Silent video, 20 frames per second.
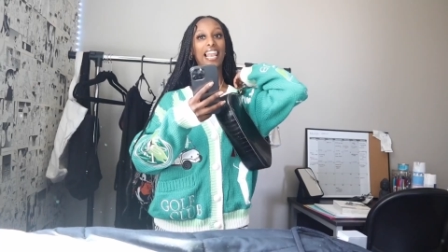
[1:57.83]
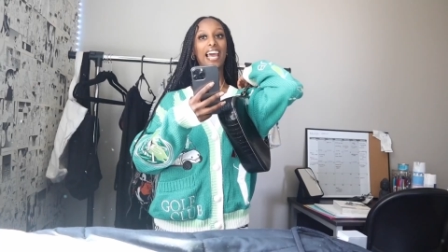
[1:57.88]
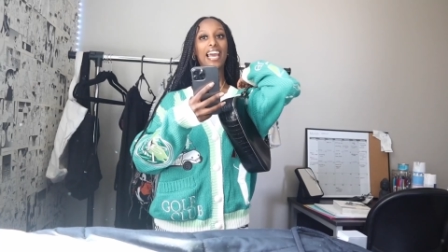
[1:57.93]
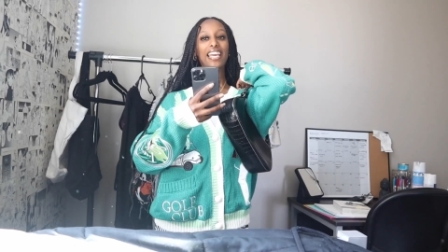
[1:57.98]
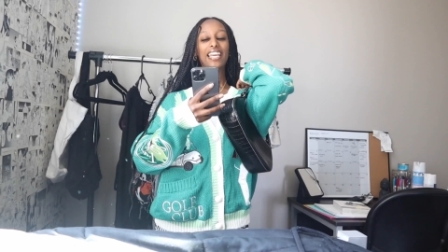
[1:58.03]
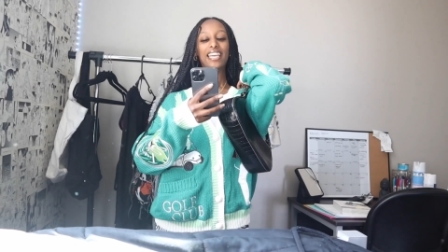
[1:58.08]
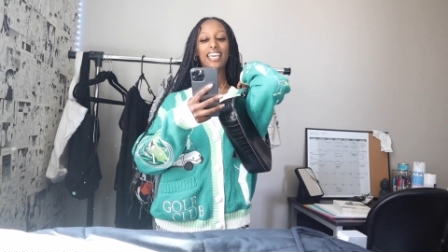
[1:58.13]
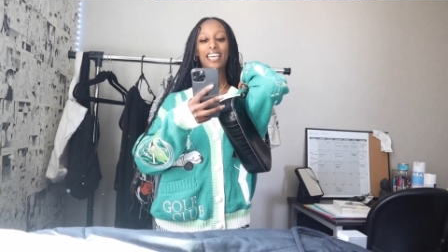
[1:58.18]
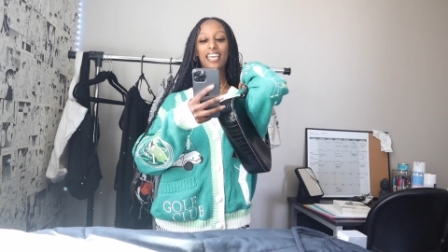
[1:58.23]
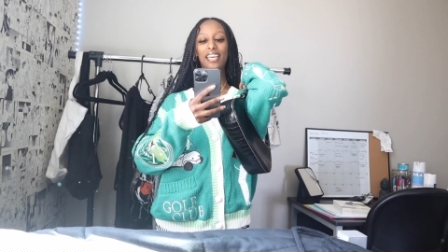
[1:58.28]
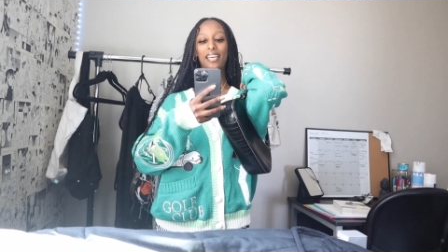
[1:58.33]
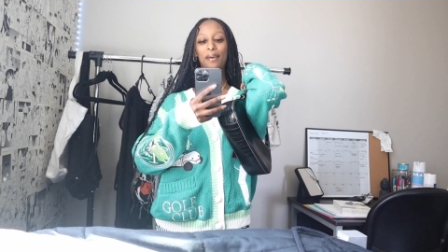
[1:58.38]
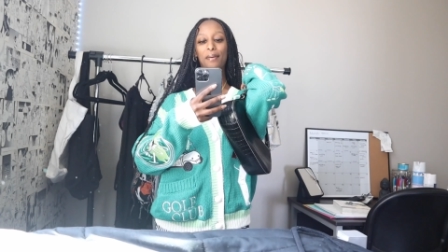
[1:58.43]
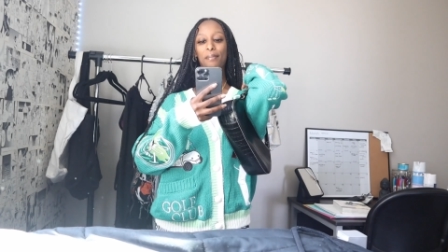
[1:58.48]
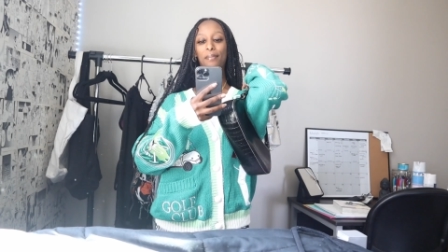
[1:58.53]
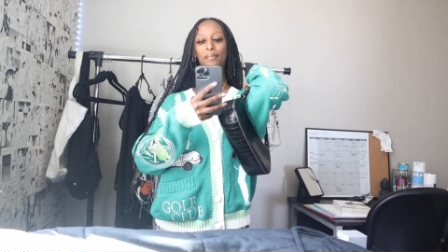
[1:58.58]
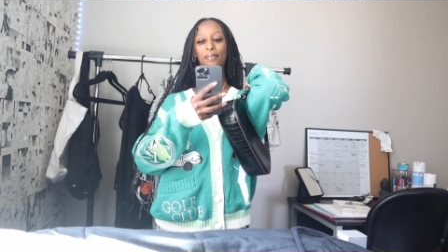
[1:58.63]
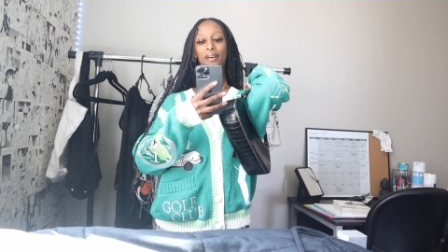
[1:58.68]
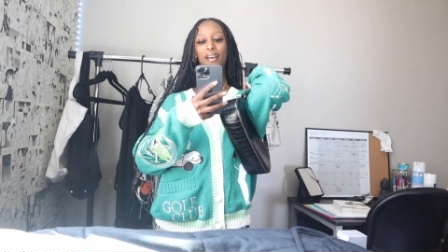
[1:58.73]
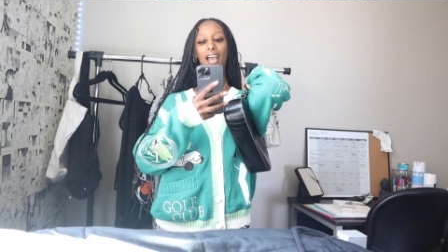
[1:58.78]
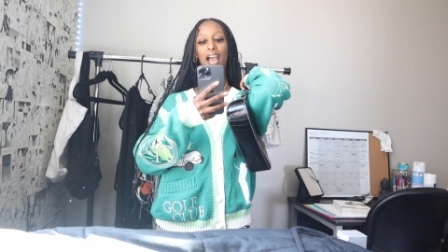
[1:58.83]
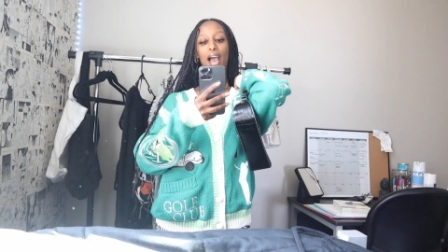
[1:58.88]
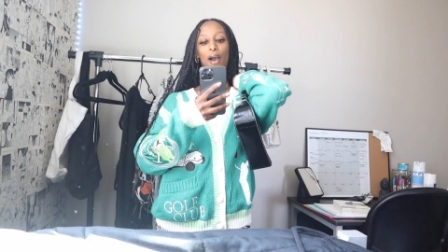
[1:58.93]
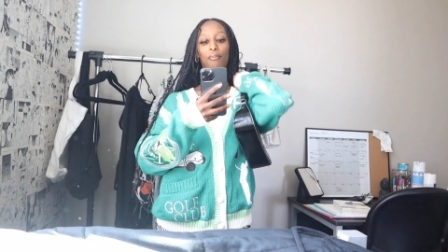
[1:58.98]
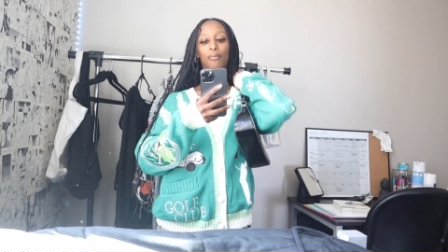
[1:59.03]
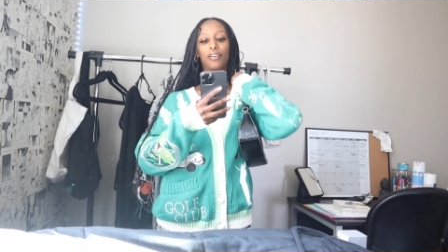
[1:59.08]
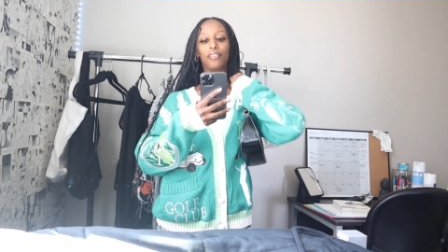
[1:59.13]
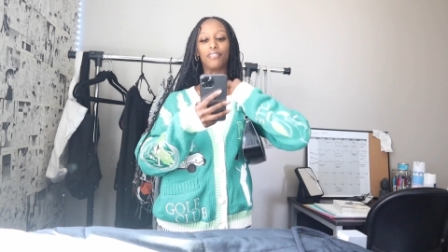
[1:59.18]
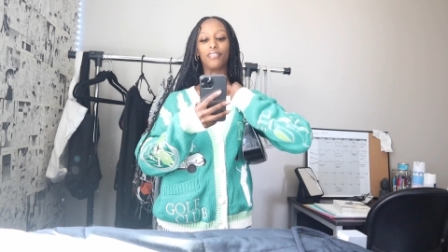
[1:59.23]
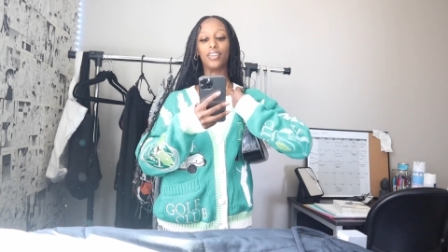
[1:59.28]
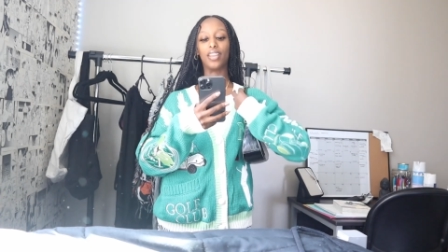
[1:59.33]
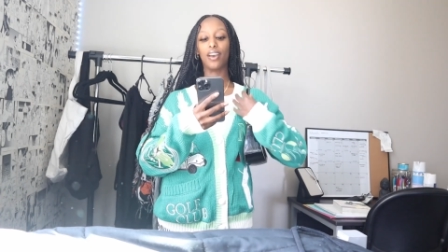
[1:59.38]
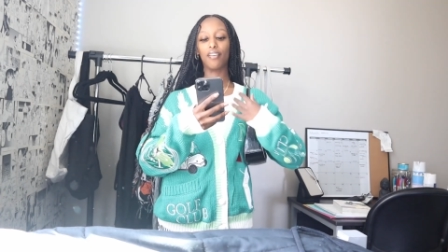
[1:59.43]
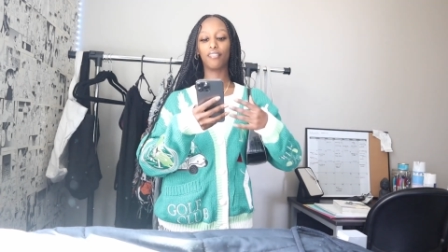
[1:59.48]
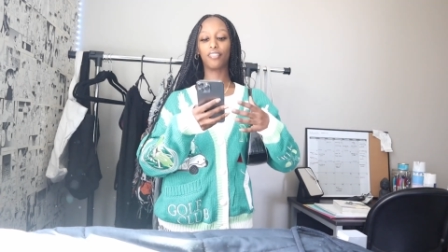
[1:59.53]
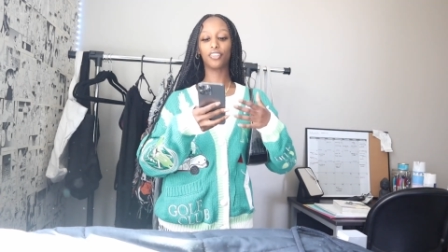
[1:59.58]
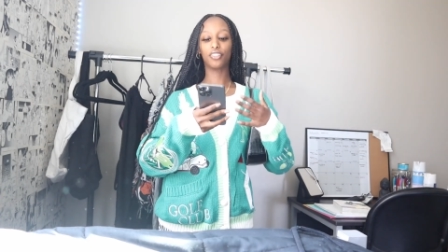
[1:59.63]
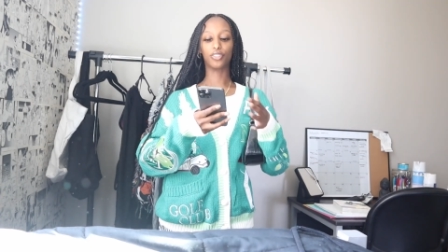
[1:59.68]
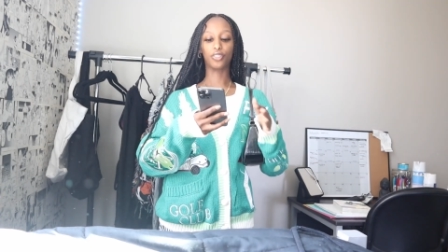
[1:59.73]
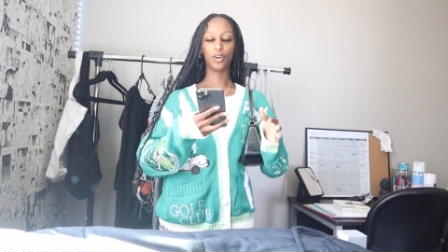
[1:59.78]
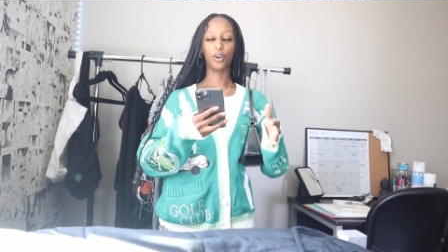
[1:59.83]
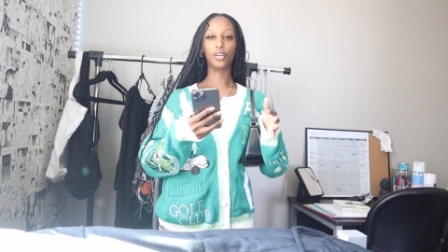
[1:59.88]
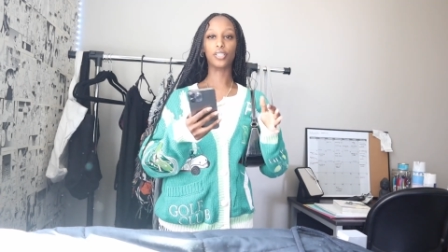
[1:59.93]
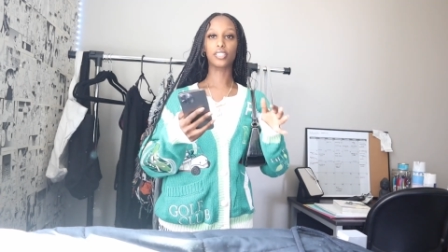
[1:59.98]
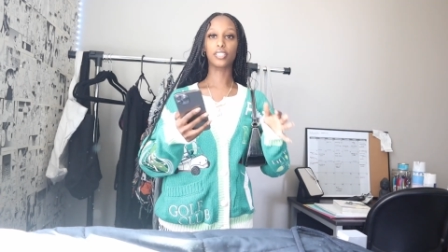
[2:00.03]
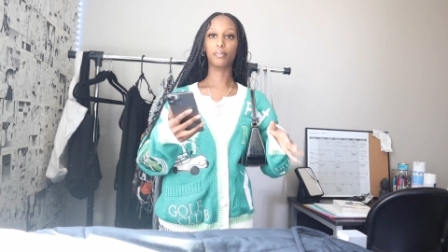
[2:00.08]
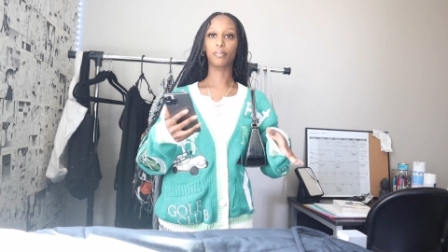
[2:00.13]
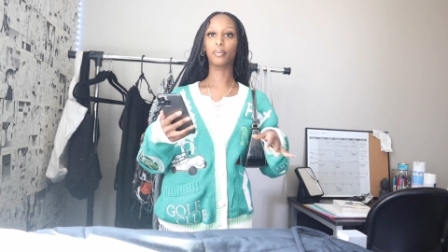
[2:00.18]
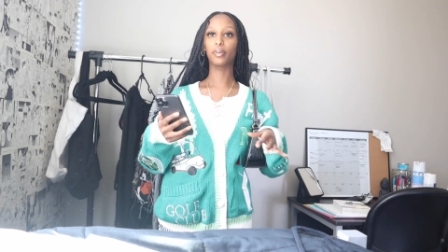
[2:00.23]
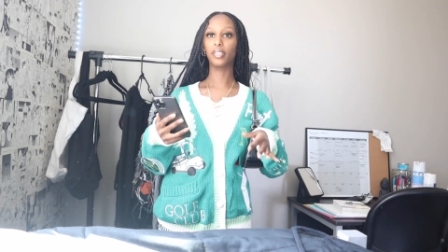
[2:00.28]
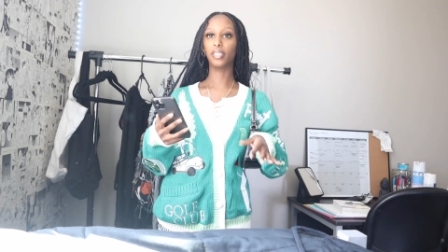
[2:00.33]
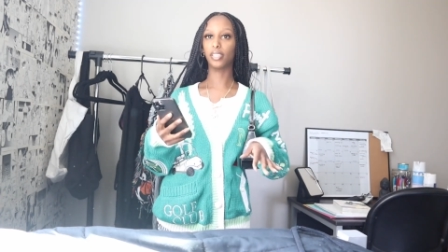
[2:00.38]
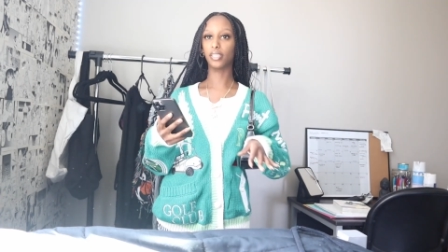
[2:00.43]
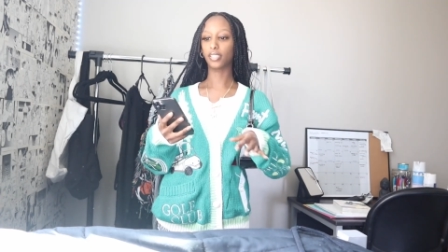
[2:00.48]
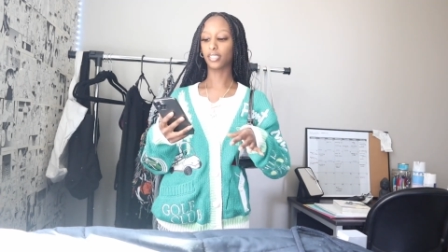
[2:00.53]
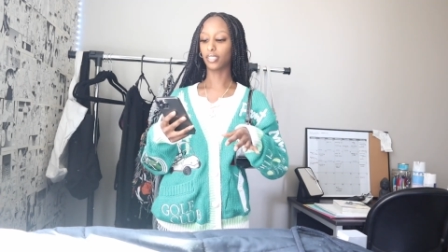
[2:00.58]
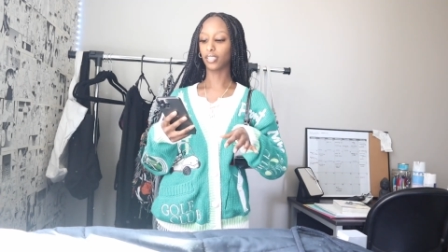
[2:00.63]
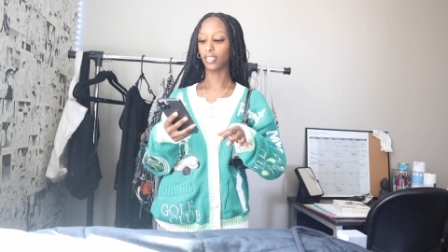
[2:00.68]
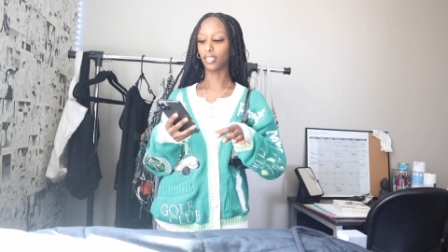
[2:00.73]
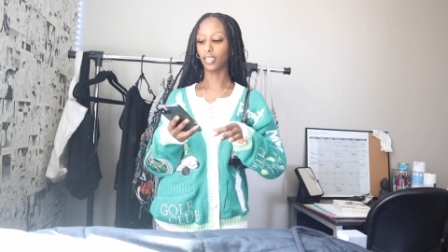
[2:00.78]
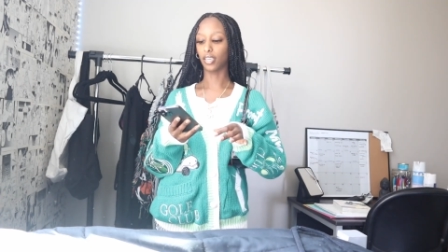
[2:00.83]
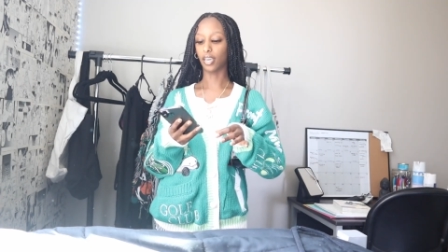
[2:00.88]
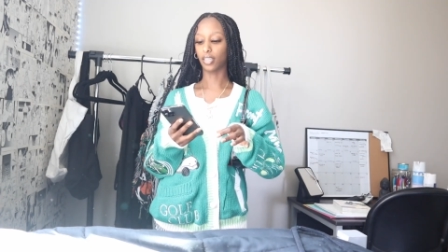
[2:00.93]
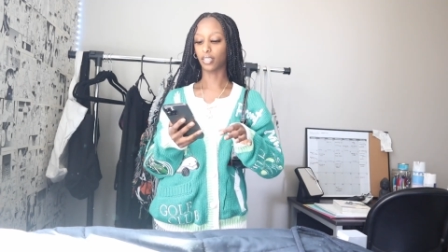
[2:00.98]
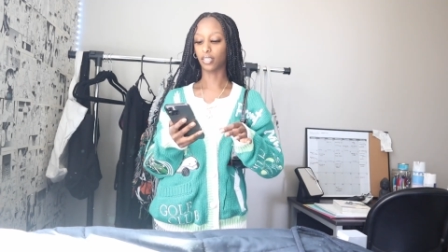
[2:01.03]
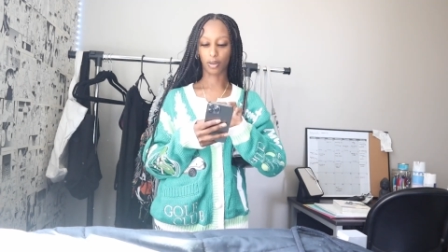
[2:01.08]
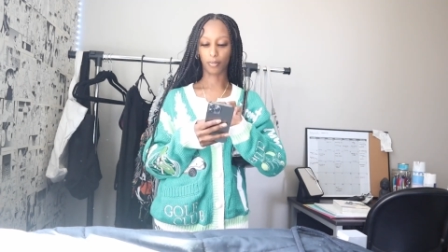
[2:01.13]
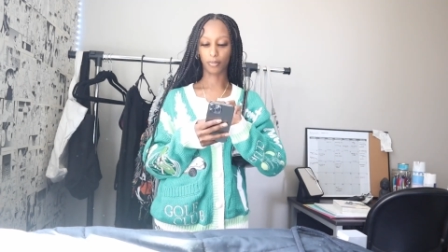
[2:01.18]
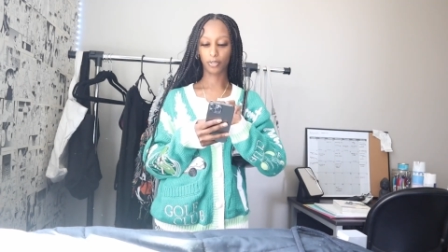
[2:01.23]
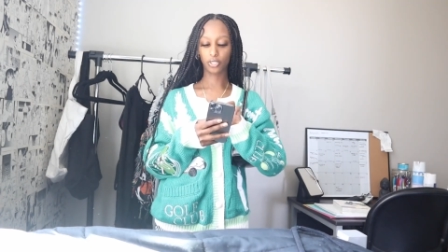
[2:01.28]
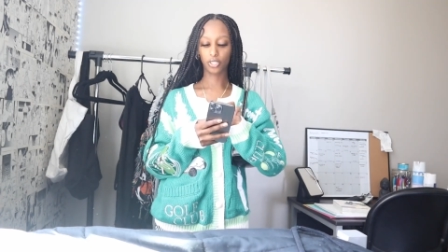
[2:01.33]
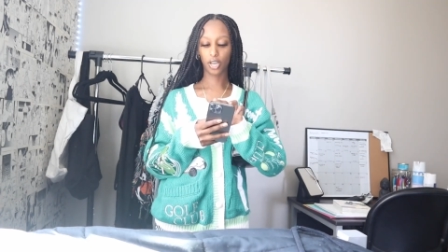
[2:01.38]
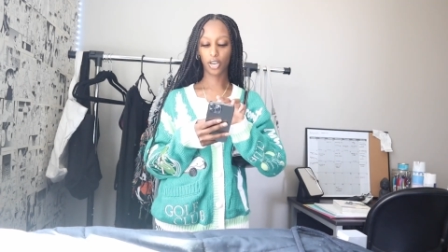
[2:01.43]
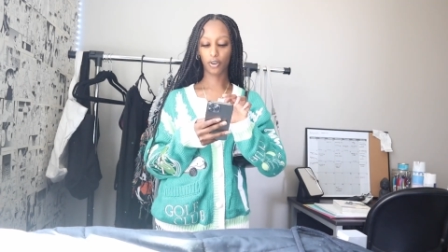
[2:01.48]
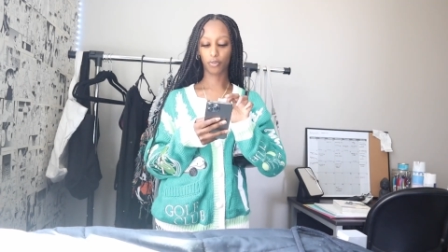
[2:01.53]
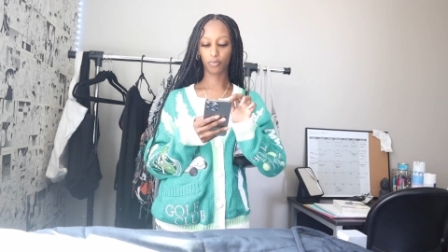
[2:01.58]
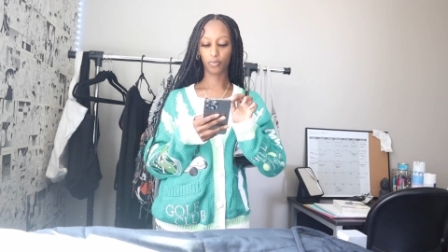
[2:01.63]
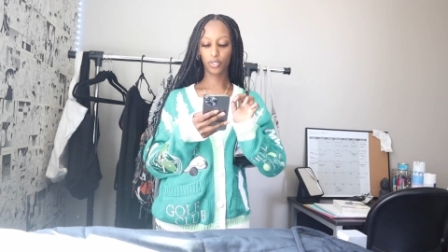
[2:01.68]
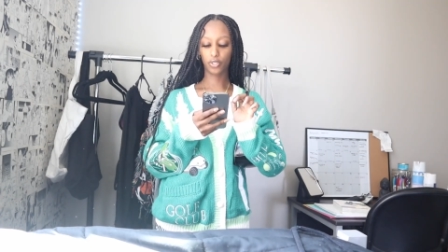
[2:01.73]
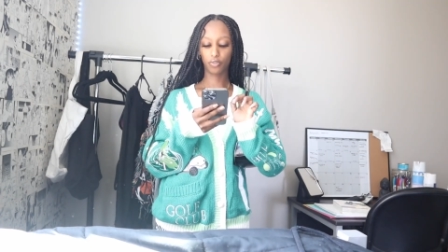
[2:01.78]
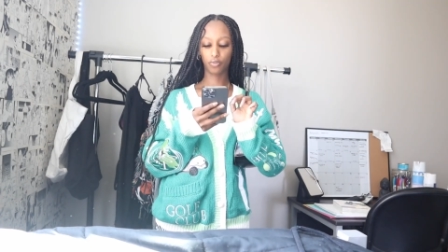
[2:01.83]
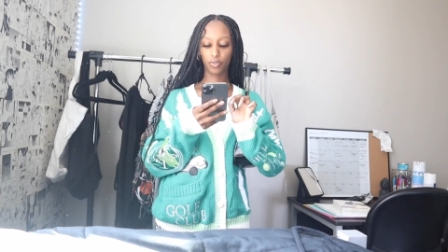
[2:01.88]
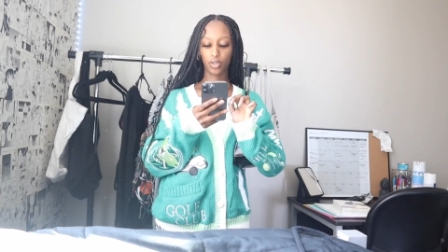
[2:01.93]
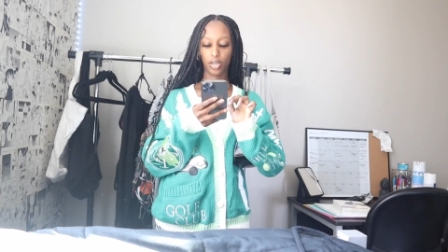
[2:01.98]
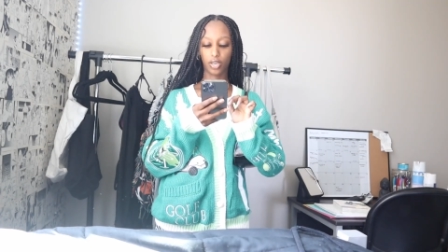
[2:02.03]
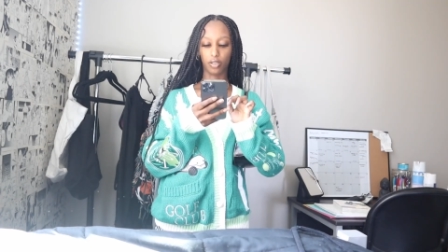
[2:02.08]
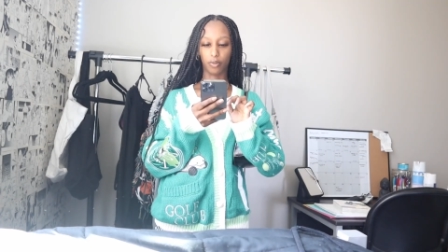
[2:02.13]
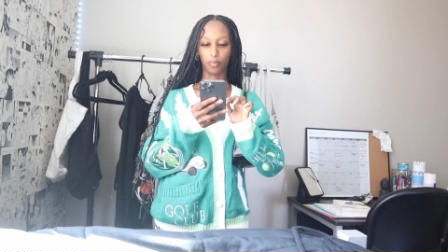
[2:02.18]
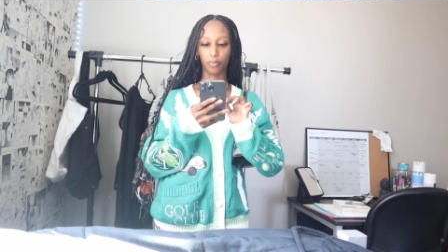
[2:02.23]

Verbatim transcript: like it, but I would have never thought to put this together. I'm gonna try to recreate the